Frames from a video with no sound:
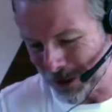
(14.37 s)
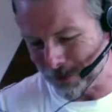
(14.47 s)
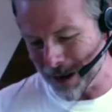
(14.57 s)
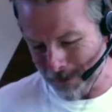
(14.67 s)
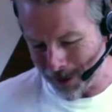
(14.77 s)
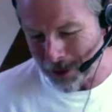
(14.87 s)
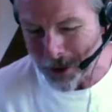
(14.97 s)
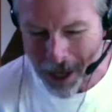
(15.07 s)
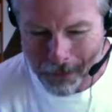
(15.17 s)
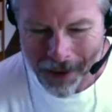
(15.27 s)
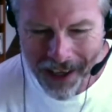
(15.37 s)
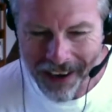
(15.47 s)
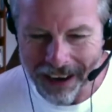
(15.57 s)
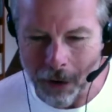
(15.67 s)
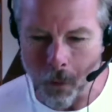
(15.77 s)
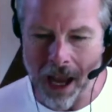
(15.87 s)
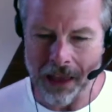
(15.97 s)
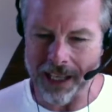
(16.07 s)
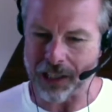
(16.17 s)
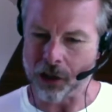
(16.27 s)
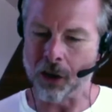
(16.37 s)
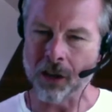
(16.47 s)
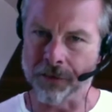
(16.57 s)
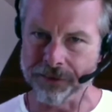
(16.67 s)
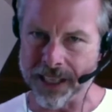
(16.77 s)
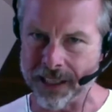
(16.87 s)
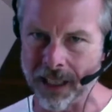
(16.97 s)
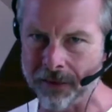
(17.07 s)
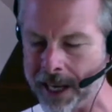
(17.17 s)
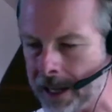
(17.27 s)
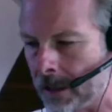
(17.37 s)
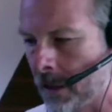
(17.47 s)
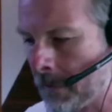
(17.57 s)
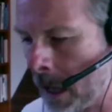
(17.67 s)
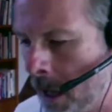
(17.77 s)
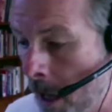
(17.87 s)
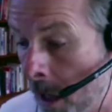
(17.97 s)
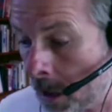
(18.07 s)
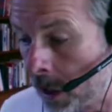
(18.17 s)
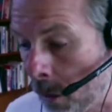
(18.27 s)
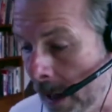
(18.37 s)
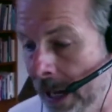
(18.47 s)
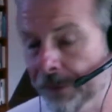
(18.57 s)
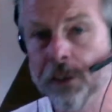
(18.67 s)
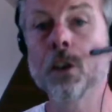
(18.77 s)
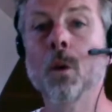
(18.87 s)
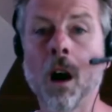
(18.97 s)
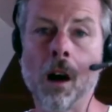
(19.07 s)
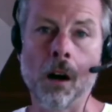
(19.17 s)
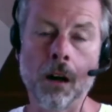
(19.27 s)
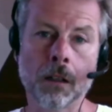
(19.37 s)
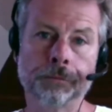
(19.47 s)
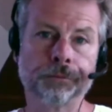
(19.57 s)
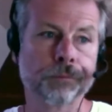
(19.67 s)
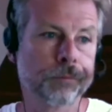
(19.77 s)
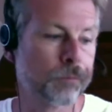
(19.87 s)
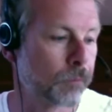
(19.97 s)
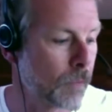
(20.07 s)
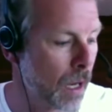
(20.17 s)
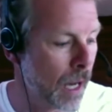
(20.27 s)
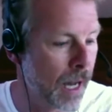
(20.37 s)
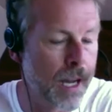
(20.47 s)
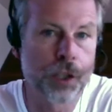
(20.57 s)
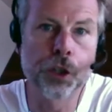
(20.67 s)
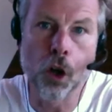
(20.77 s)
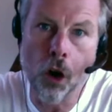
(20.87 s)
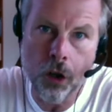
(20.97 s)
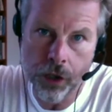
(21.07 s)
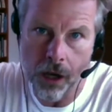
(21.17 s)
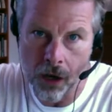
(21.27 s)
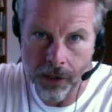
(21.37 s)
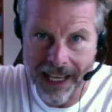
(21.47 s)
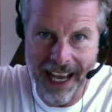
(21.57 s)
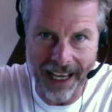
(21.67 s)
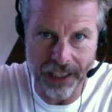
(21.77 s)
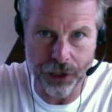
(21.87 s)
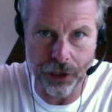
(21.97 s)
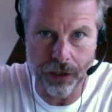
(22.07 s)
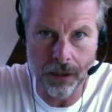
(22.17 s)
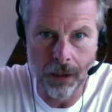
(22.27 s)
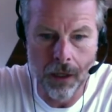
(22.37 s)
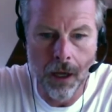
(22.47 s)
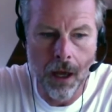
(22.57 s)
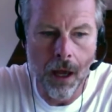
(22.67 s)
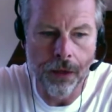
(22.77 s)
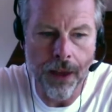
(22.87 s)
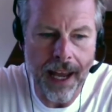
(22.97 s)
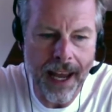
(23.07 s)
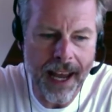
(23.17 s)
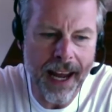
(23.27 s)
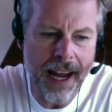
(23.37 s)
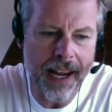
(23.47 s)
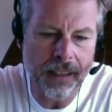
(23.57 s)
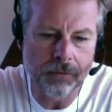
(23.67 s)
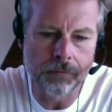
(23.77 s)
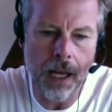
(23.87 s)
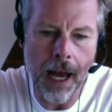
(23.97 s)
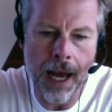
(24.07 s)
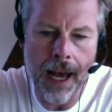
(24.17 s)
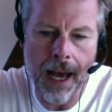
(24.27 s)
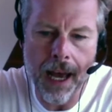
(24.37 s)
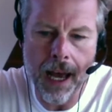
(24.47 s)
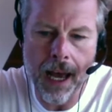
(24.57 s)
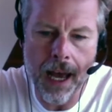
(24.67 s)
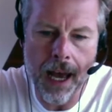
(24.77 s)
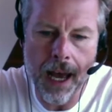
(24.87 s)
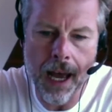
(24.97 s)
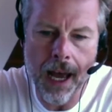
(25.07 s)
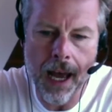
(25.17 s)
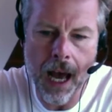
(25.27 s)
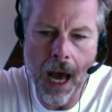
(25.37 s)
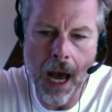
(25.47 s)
to wrap it all up in a way that it's not conflicting at the end. So if you are short on cash, then don't